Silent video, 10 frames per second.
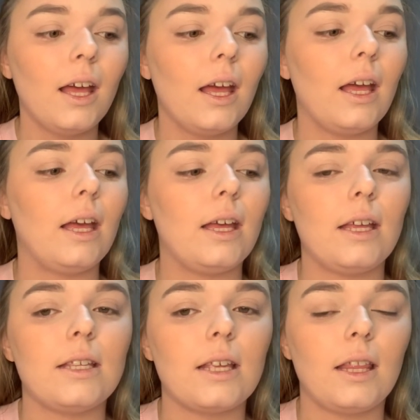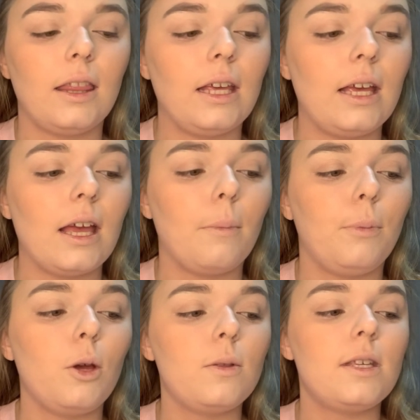is the
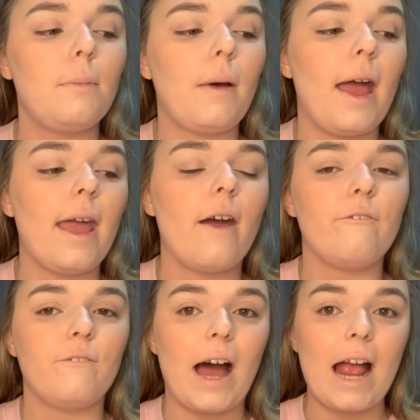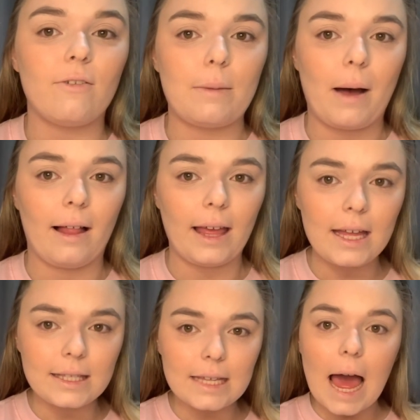Beauty Bay Fiery
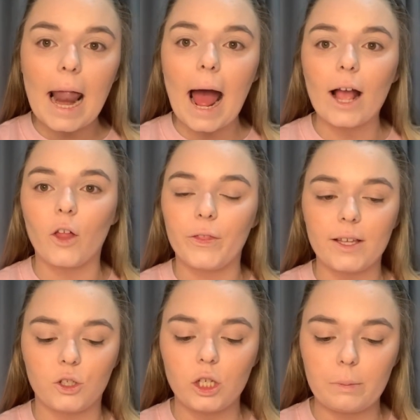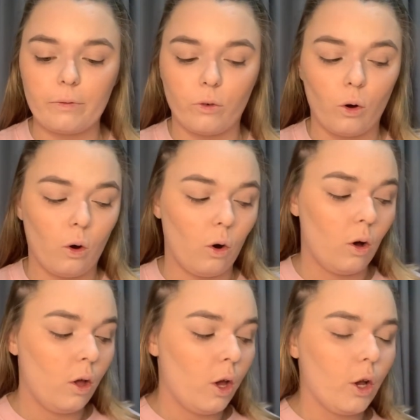palette, and I got this just before
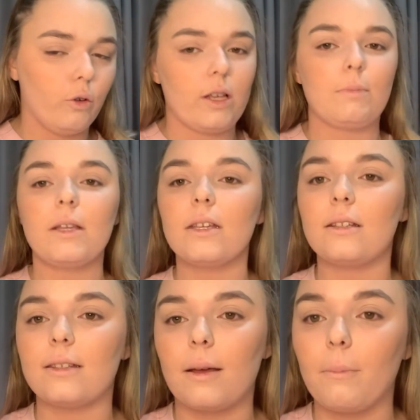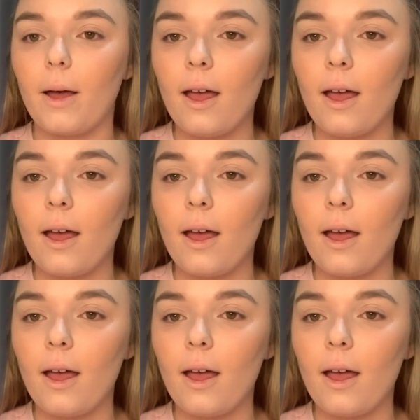Christmas in December,